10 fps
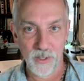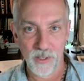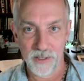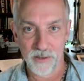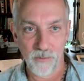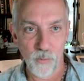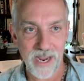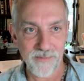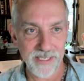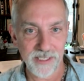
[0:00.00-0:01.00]
you know, we
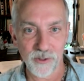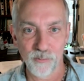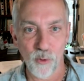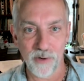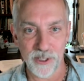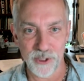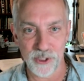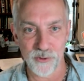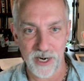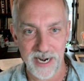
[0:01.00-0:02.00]
haven't killed more of our
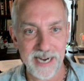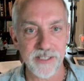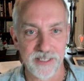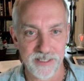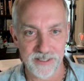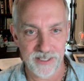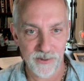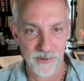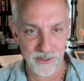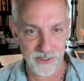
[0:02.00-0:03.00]
children on accident. You
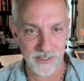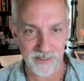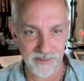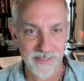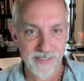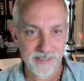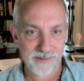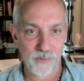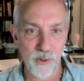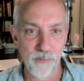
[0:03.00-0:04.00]
know, just uh,
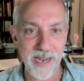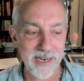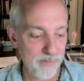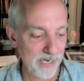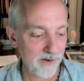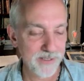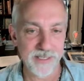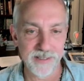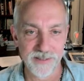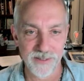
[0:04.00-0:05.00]
through bad
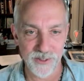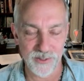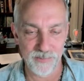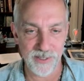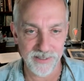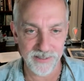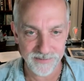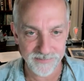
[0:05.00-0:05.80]
parenting in this period.